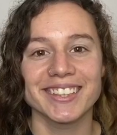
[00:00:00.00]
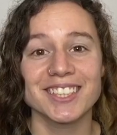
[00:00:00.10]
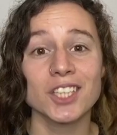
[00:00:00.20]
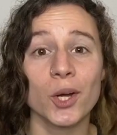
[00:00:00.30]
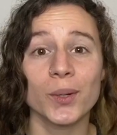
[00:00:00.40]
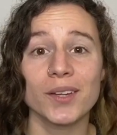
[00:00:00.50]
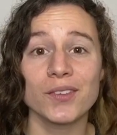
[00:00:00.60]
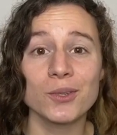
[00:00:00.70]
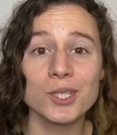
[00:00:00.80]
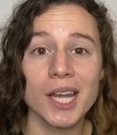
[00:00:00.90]
So if
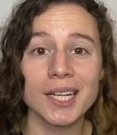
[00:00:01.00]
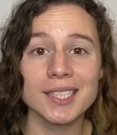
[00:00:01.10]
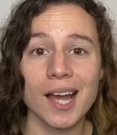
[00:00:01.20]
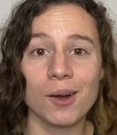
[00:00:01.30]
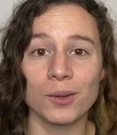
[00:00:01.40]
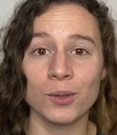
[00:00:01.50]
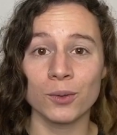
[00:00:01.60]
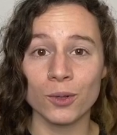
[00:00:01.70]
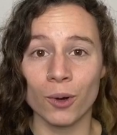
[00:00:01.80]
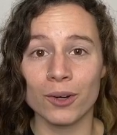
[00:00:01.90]
you checked out
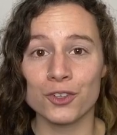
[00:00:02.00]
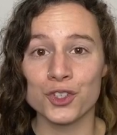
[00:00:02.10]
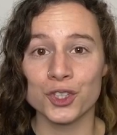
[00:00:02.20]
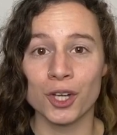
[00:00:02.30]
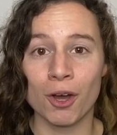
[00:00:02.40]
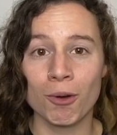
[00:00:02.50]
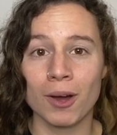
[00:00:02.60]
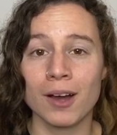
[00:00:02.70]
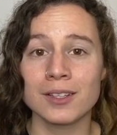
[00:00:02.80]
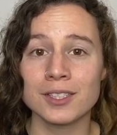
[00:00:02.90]
UniCommunity
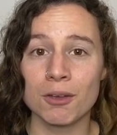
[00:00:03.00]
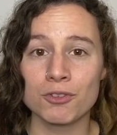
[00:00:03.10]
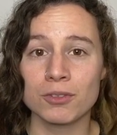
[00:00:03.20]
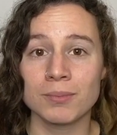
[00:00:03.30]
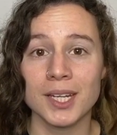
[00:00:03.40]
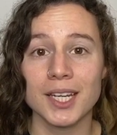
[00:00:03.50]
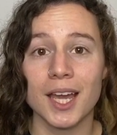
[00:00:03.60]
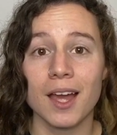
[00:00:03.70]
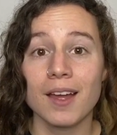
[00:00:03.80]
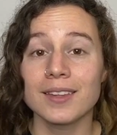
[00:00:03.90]
on social
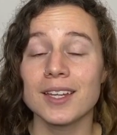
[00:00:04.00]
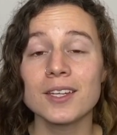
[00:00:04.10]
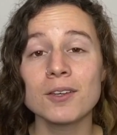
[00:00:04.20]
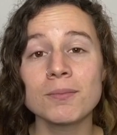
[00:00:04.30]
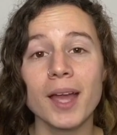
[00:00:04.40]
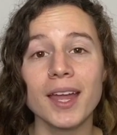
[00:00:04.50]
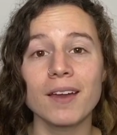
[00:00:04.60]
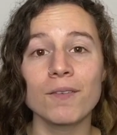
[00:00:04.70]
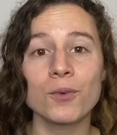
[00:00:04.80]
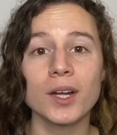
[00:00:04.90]
media, then you may
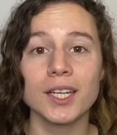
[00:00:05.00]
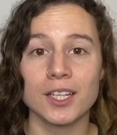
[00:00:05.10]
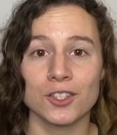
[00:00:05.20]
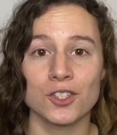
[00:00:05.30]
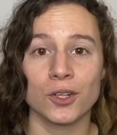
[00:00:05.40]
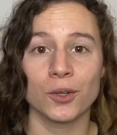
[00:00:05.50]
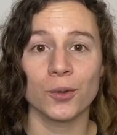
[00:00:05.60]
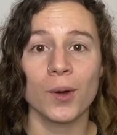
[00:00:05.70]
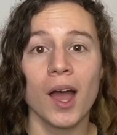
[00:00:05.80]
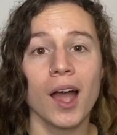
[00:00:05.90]
have run
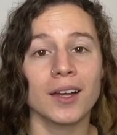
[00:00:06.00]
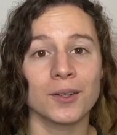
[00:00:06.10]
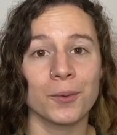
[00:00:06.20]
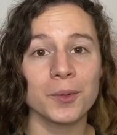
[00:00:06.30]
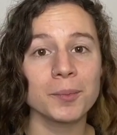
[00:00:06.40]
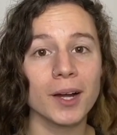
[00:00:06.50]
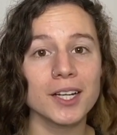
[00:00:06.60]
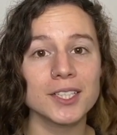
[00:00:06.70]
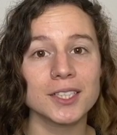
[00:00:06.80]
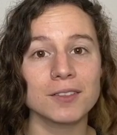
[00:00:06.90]
into an old
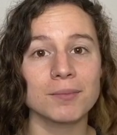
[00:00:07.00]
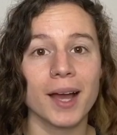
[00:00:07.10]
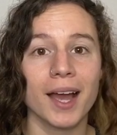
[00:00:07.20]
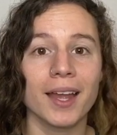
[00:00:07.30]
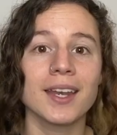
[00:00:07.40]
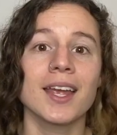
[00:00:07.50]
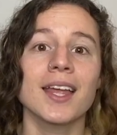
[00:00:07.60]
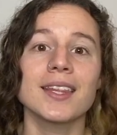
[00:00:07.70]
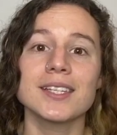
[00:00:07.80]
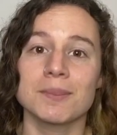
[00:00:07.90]
project of mine,
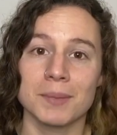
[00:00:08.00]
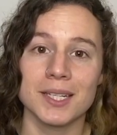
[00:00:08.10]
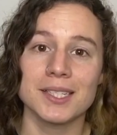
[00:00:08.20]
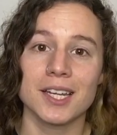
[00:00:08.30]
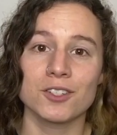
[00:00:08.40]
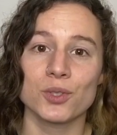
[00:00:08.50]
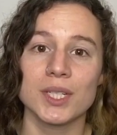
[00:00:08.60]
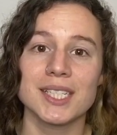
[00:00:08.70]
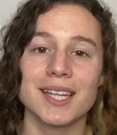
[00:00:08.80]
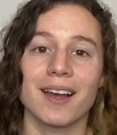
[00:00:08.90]
this mid-century
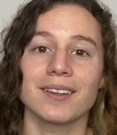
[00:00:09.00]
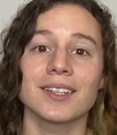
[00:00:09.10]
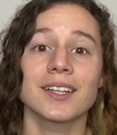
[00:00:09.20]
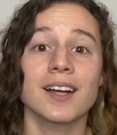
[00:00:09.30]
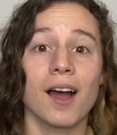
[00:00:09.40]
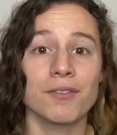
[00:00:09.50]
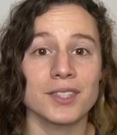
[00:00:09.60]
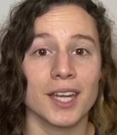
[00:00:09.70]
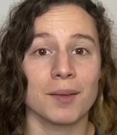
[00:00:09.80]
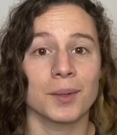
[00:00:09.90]
styled coffee
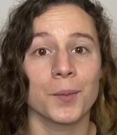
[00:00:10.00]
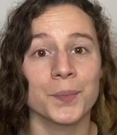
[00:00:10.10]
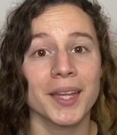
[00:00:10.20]
table.